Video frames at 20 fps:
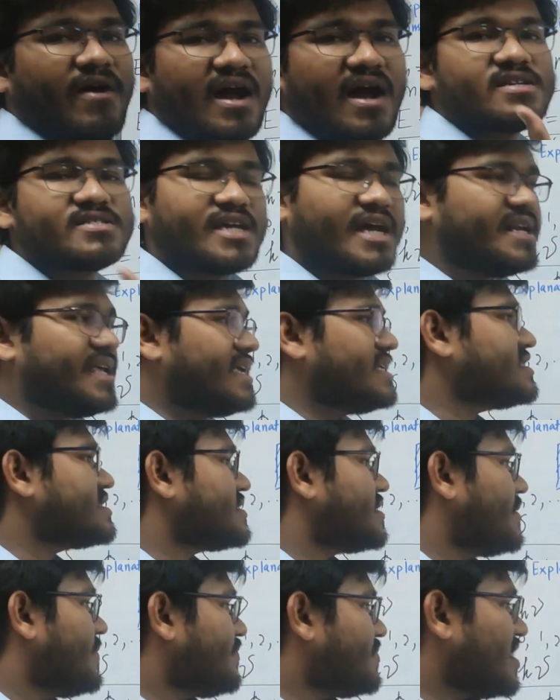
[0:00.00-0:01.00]
is
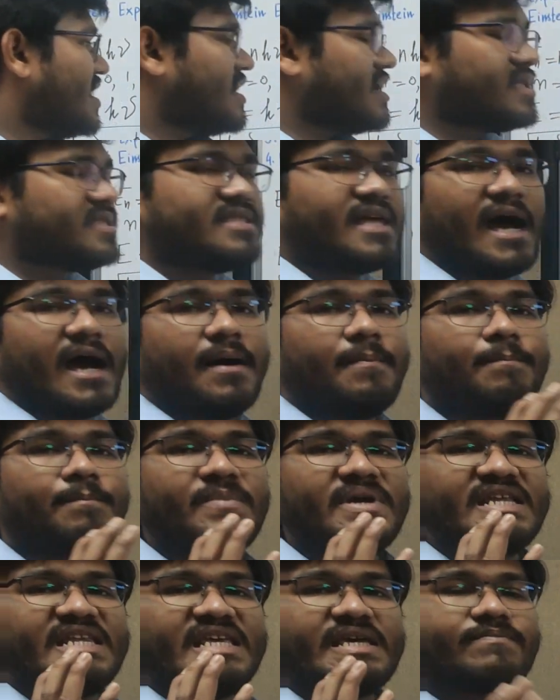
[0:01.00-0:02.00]
the
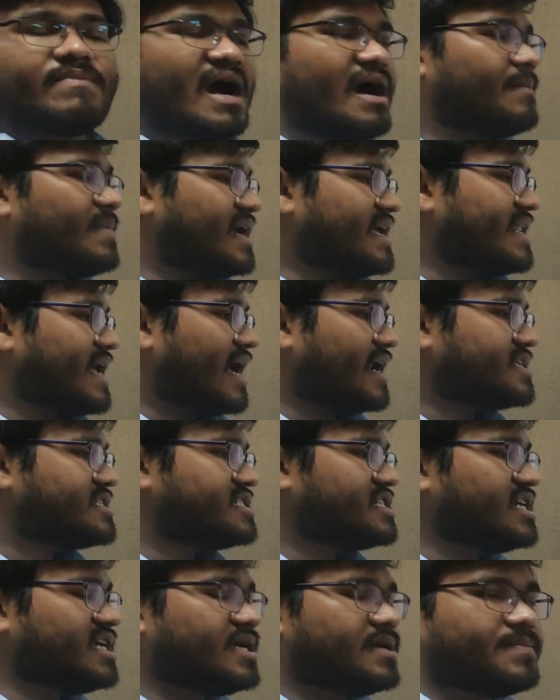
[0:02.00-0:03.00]
minimum energy
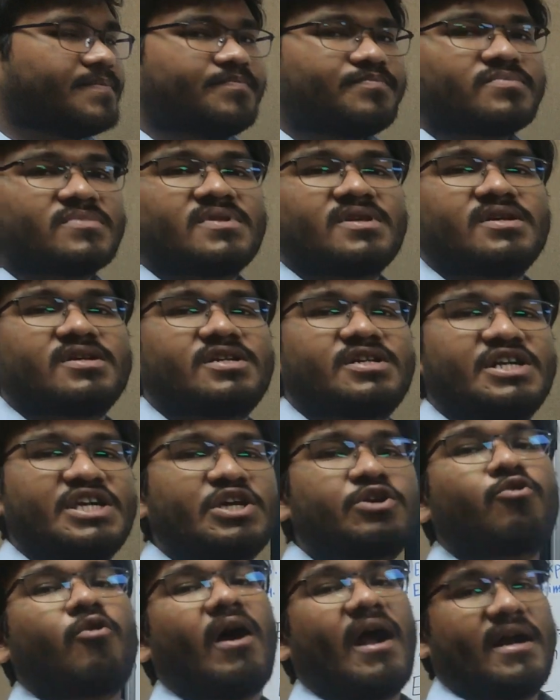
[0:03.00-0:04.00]

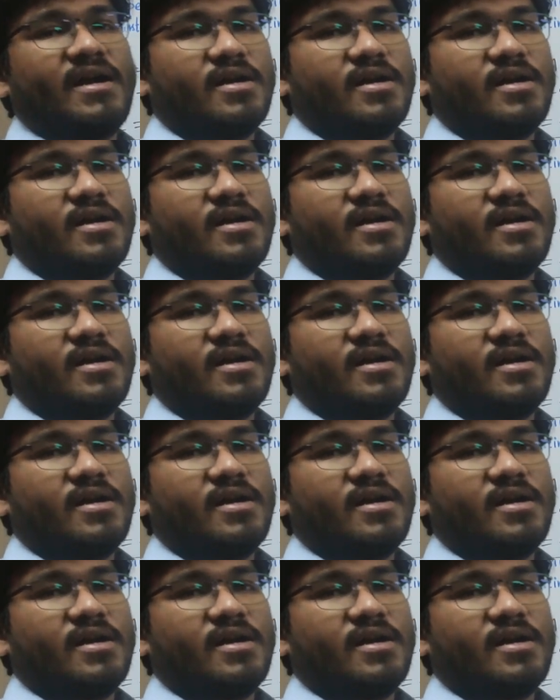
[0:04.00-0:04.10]
required